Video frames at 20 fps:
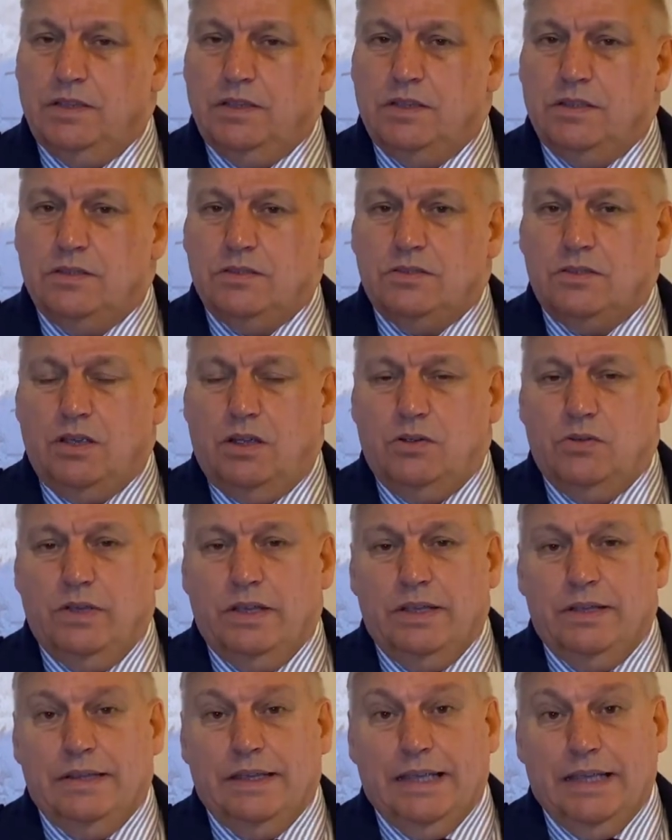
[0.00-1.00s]
So
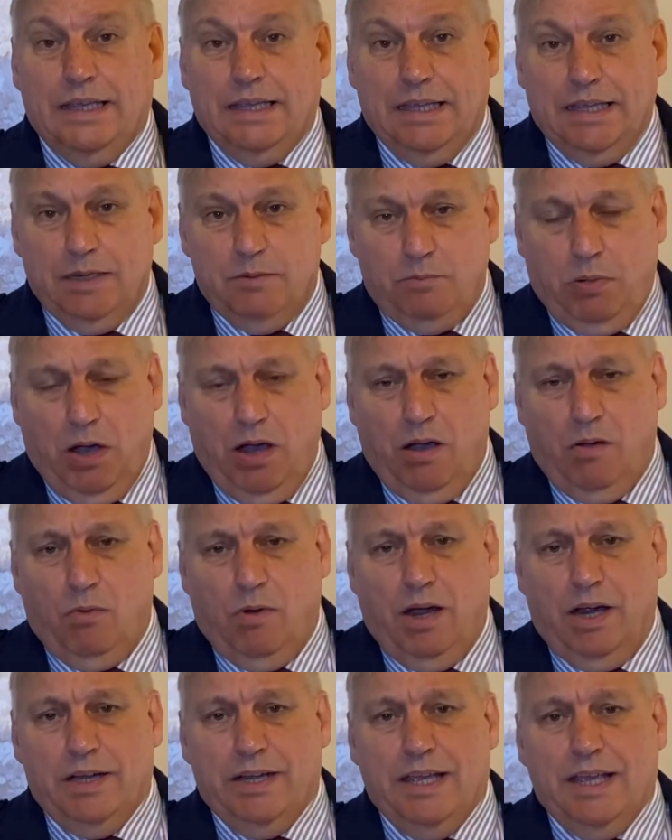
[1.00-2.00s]
in part
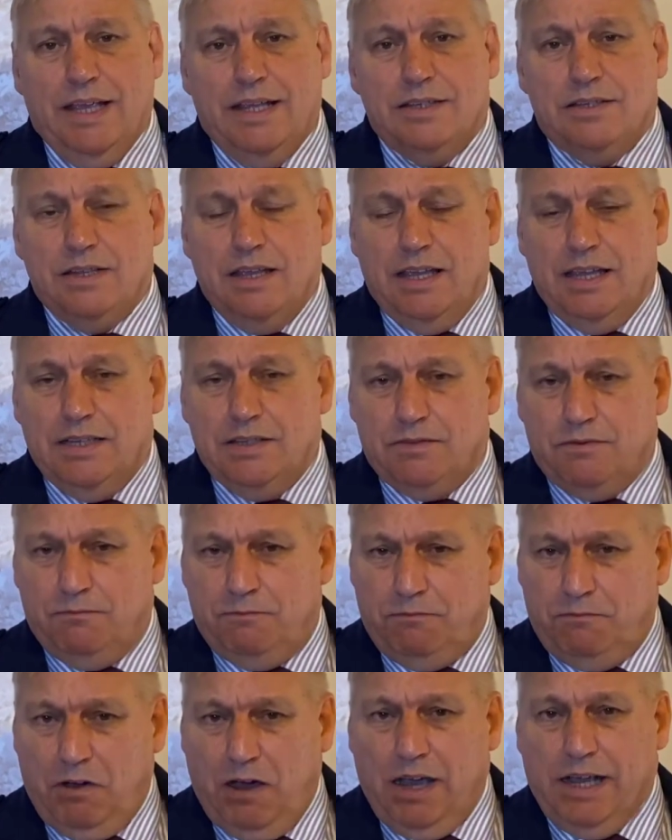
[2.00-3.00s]
1, it's
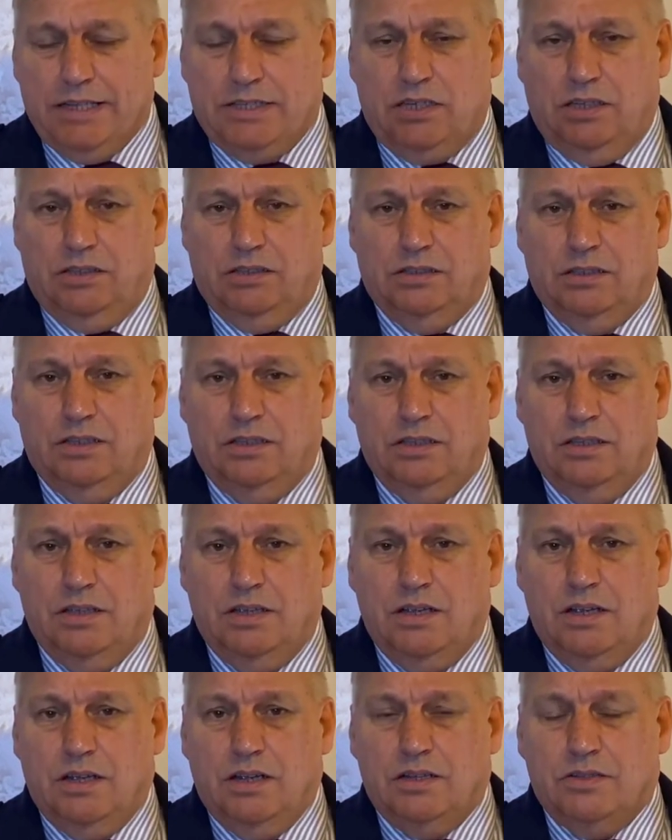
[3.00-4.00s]
vital
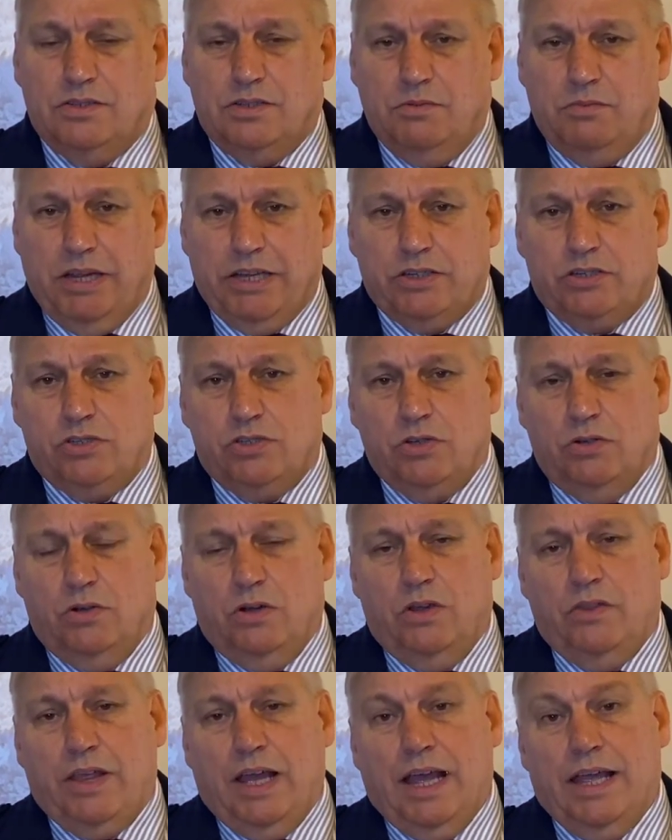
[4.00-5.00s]
to make
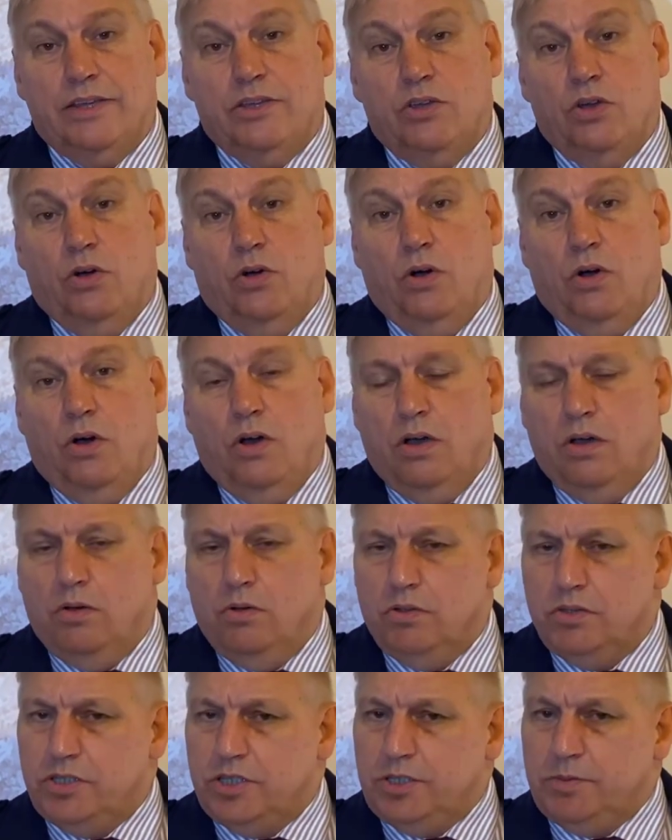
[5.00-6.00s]
sure that you're
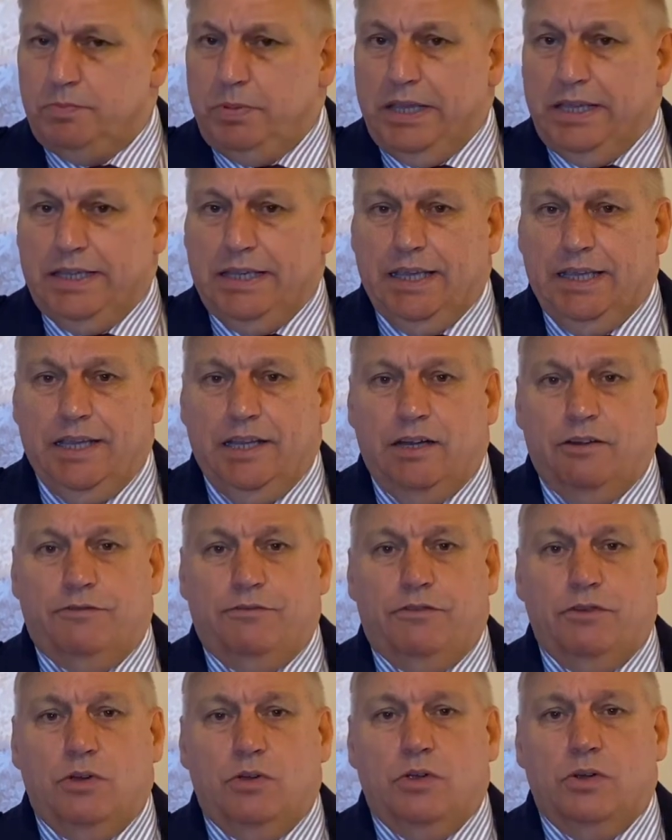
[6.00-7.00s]
speaking in a
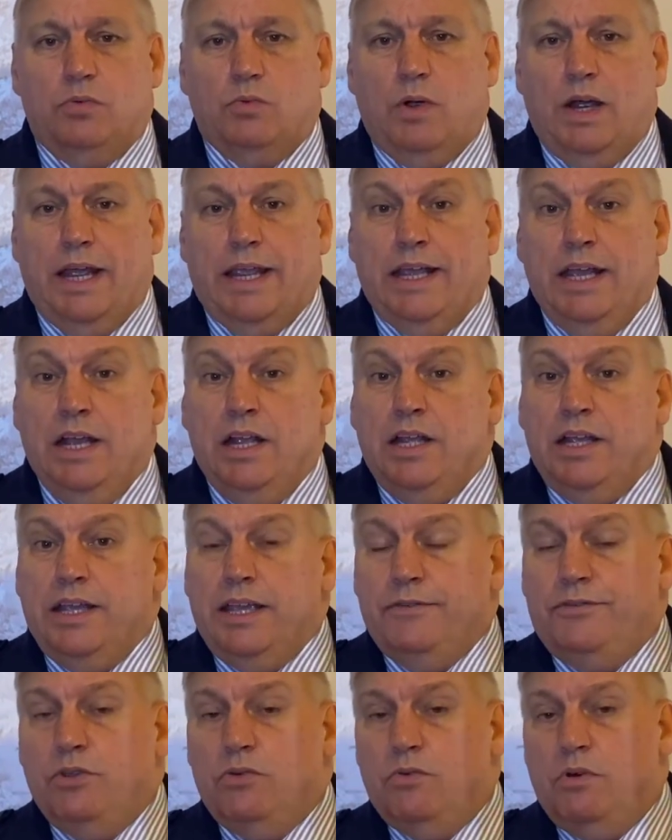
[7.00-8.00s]
fluent way.
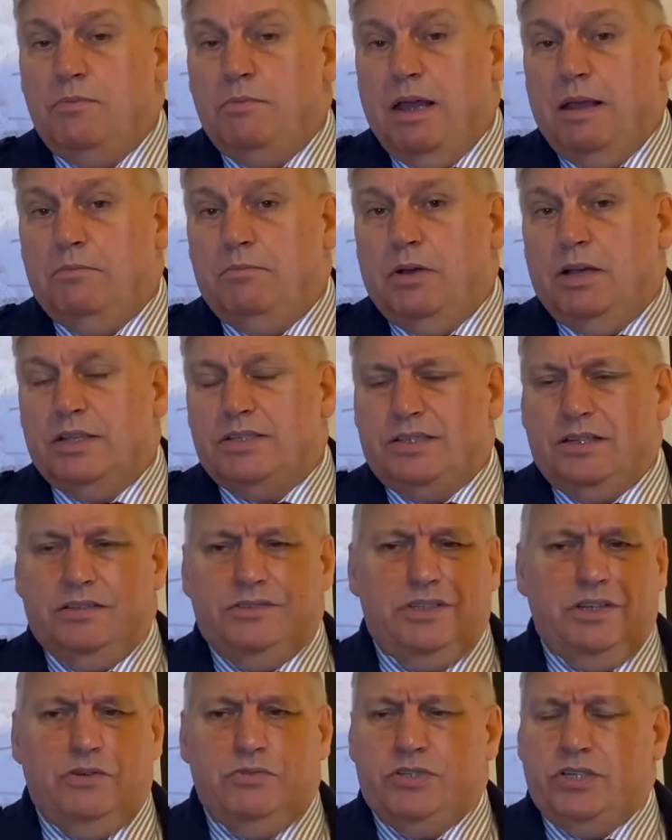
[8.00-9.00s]
If you remember,
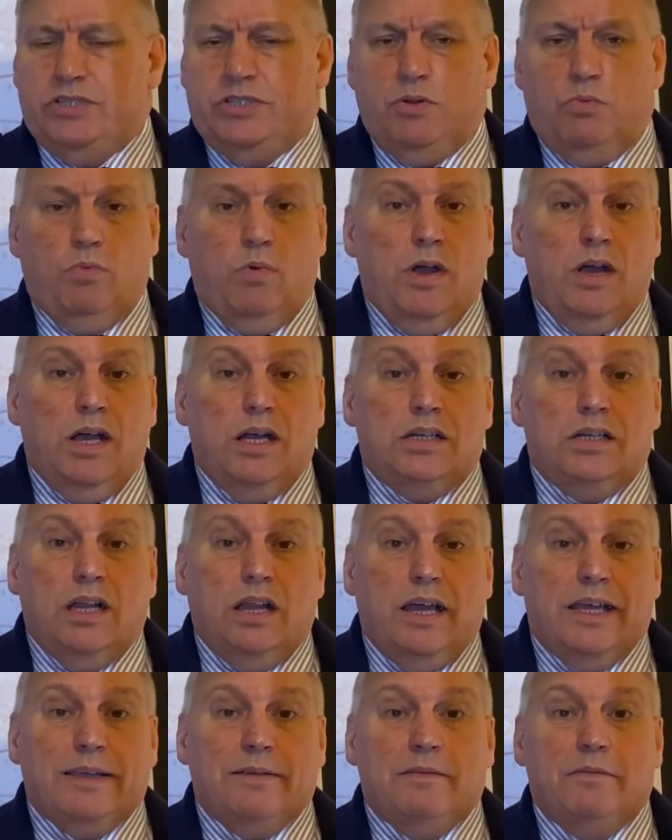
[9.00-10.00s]
just a word
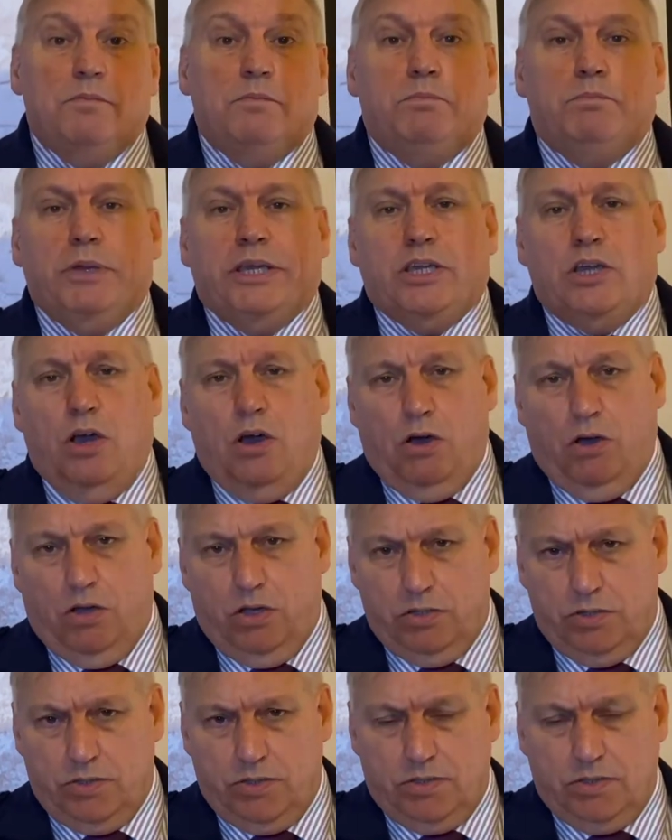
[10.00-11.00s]
like
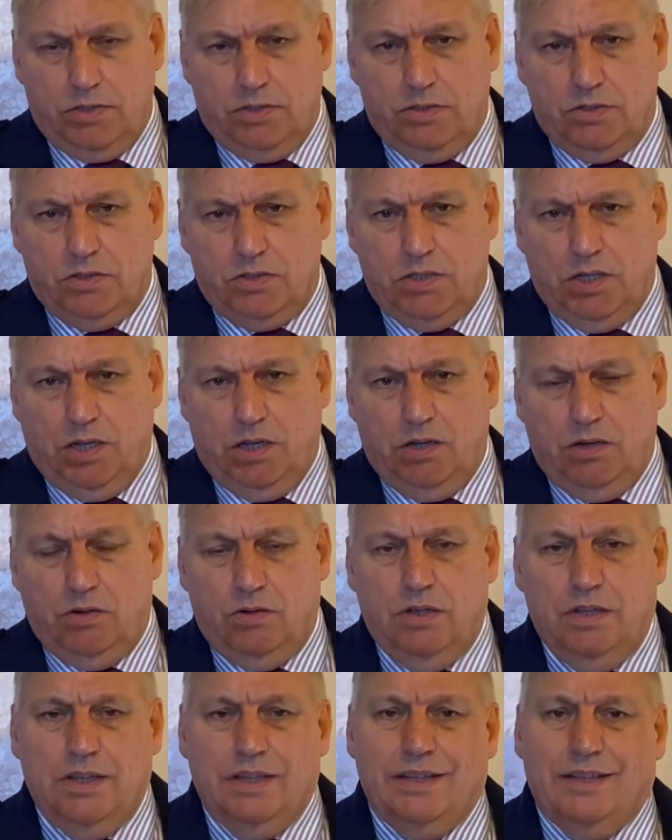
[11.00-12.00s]
because.
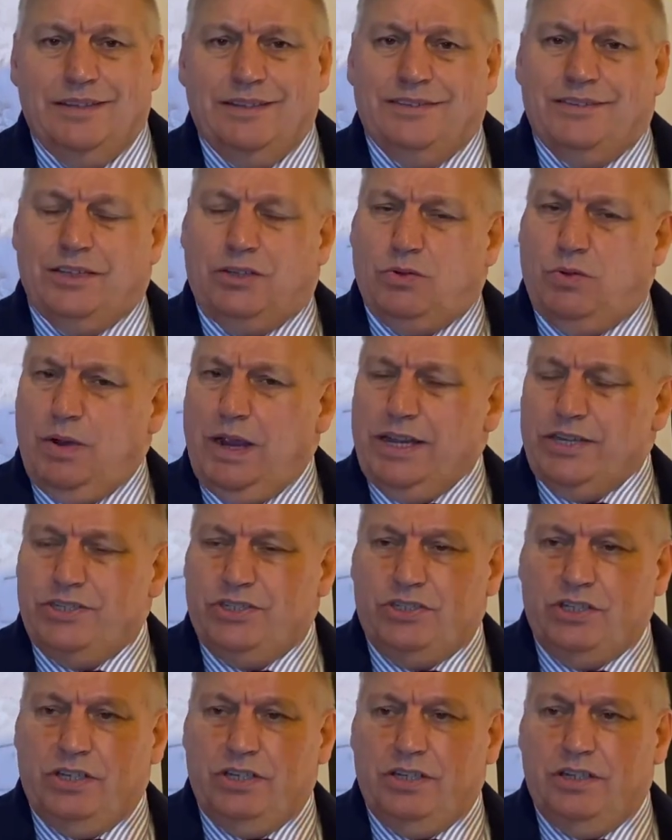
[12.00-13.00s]
So the
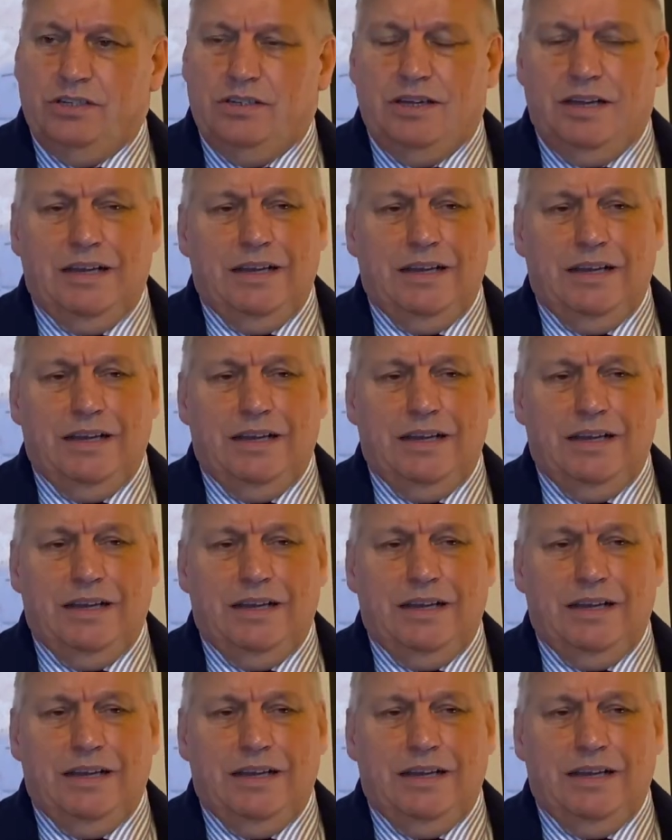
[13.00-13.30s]
question